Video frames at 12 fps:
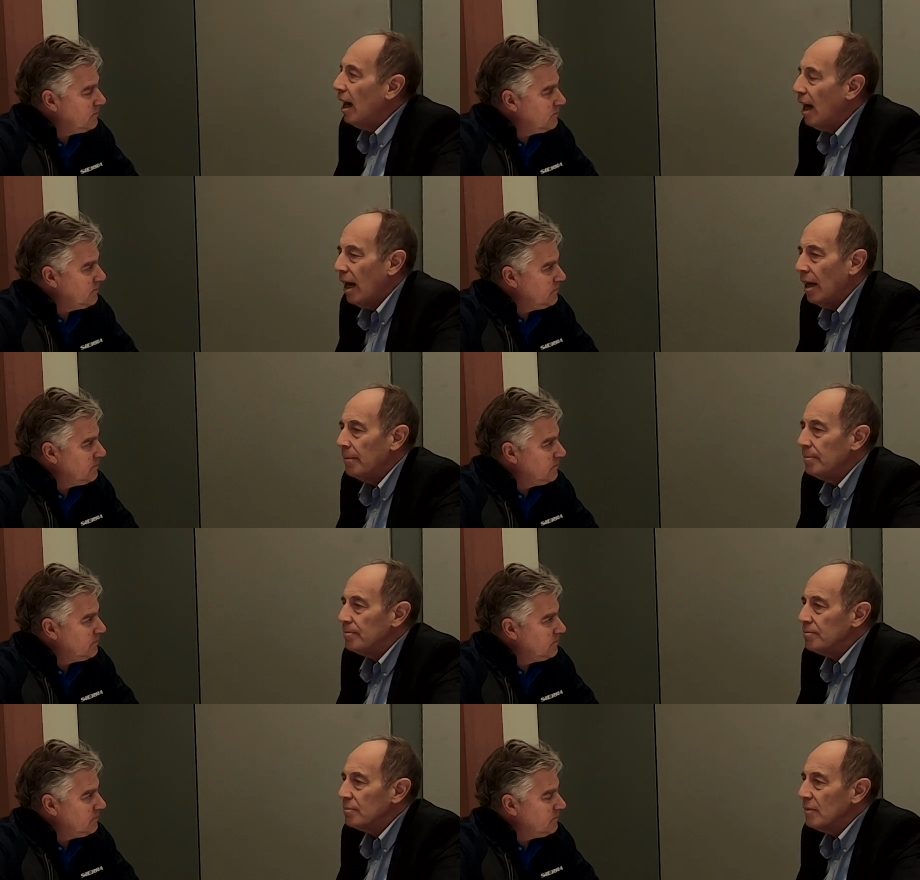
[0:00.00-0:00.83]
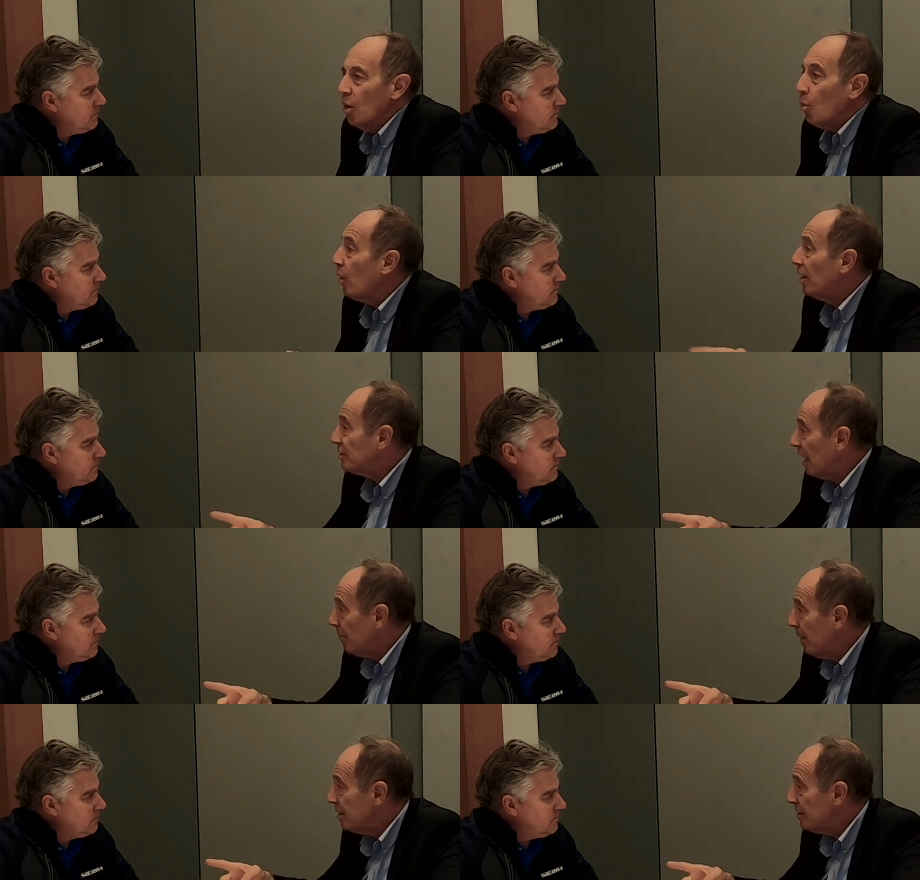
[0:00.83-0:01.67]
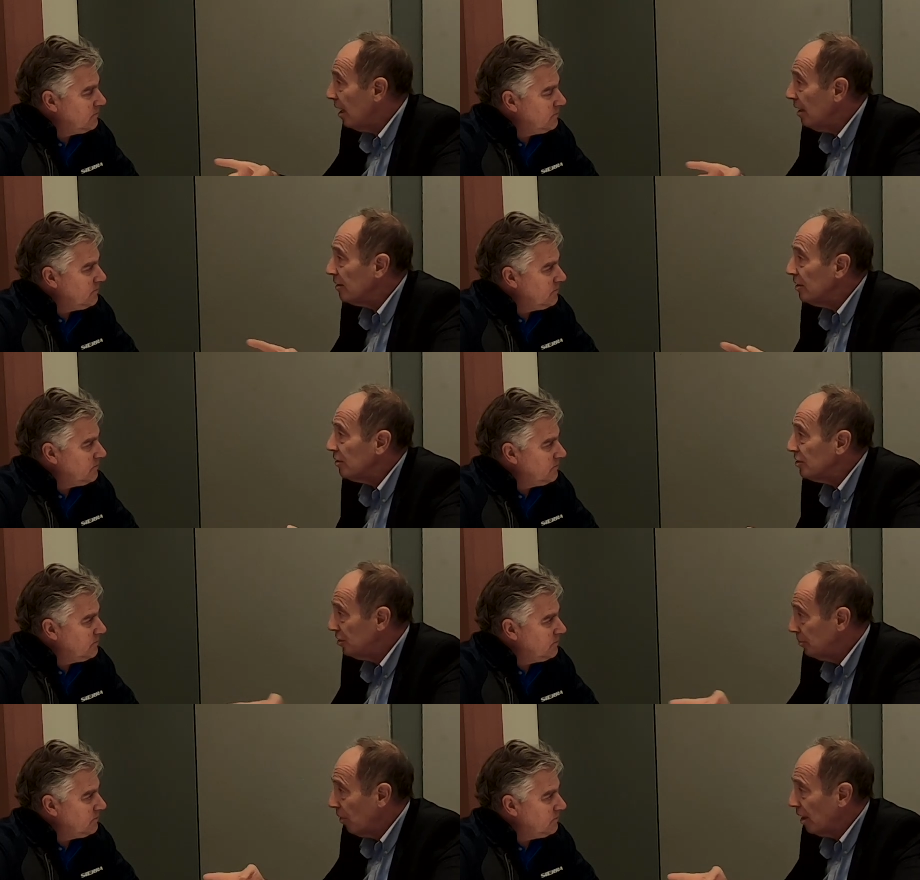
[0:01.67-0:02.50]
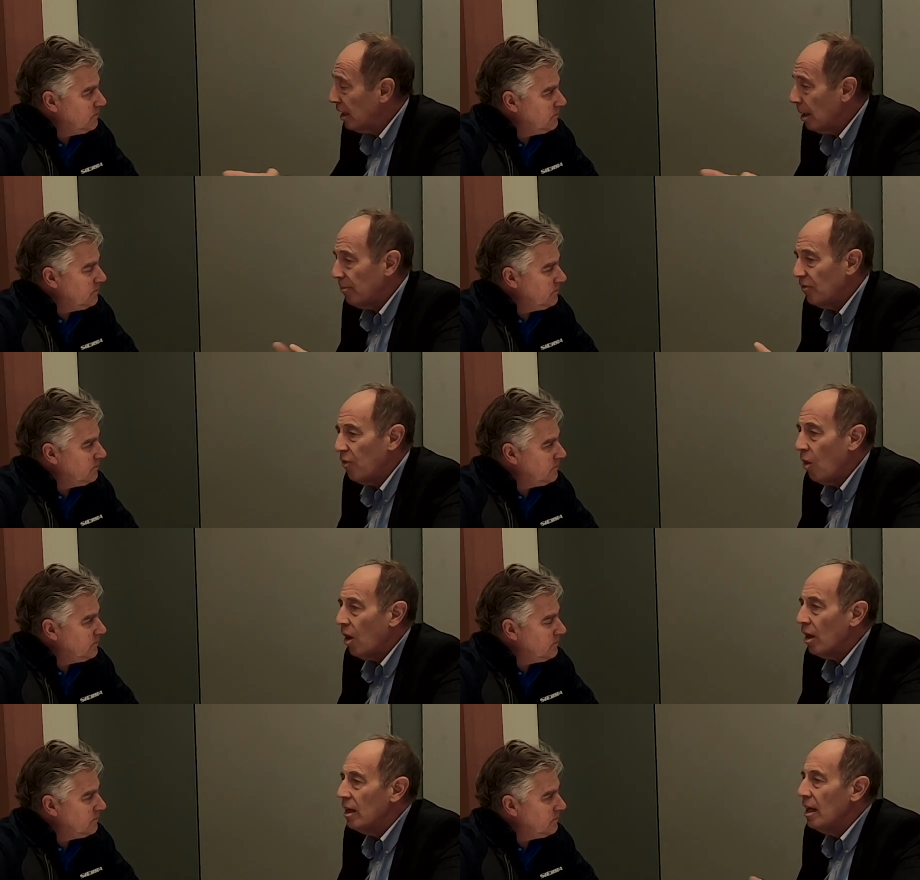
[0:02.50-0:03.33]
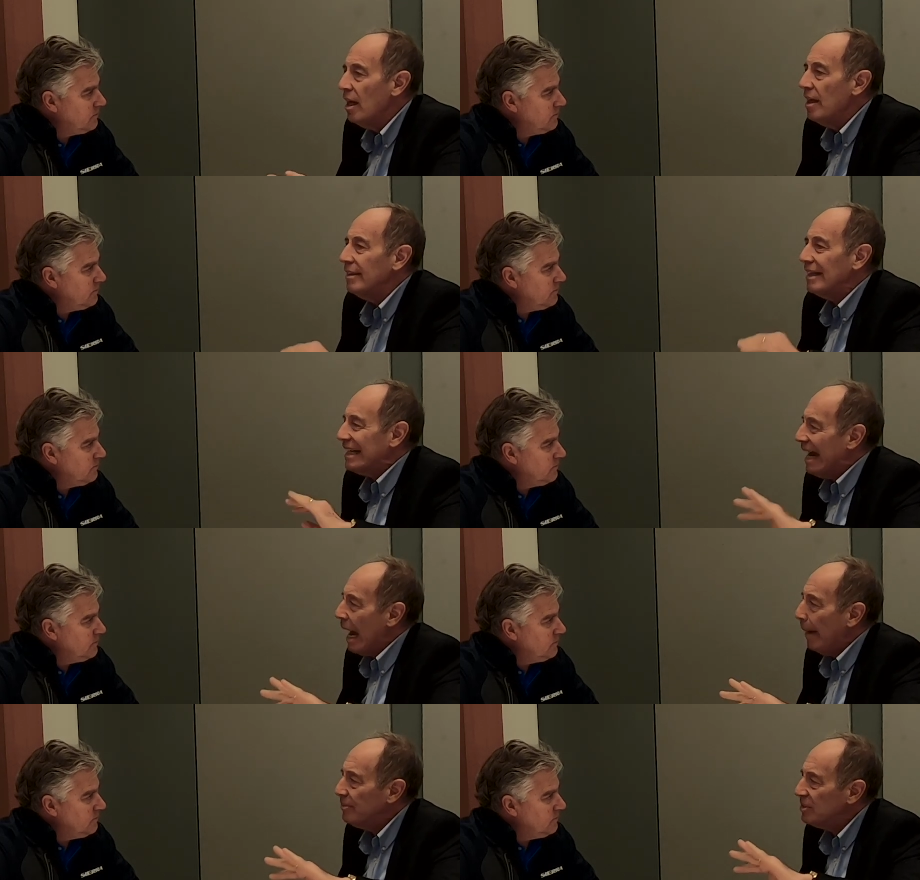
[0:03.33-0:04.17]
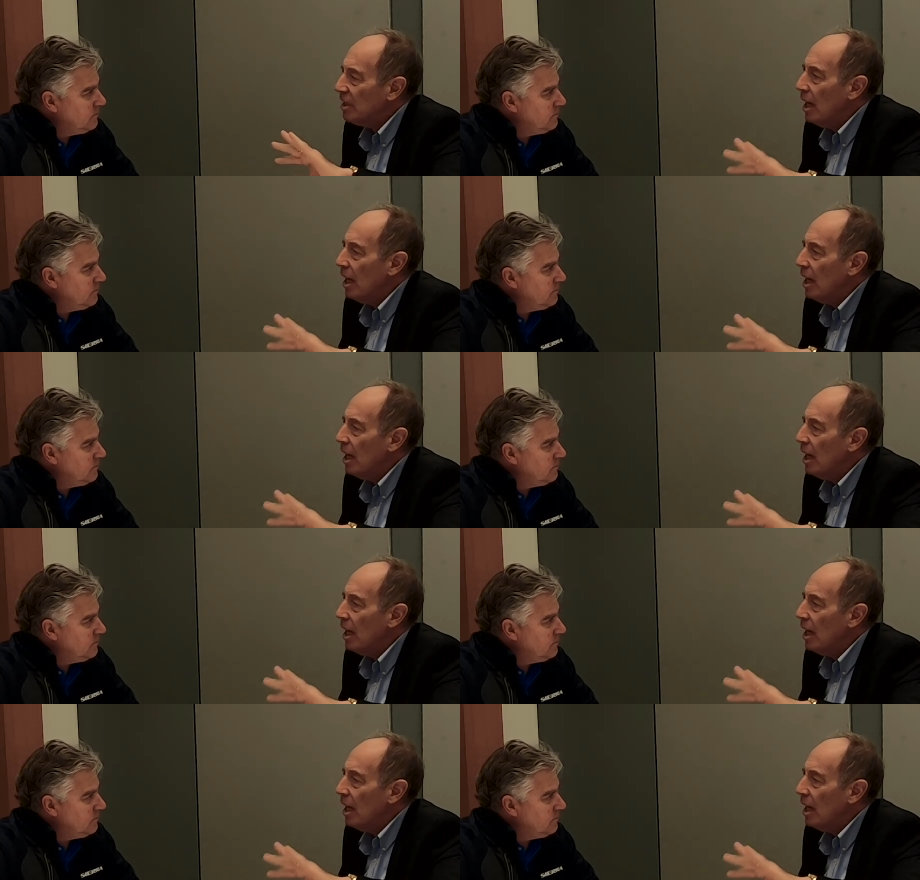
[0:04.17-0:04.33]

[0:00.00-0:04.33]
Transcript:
Speaker 1: Um, whereas I don't mind telling you, because you brought it up before, the cops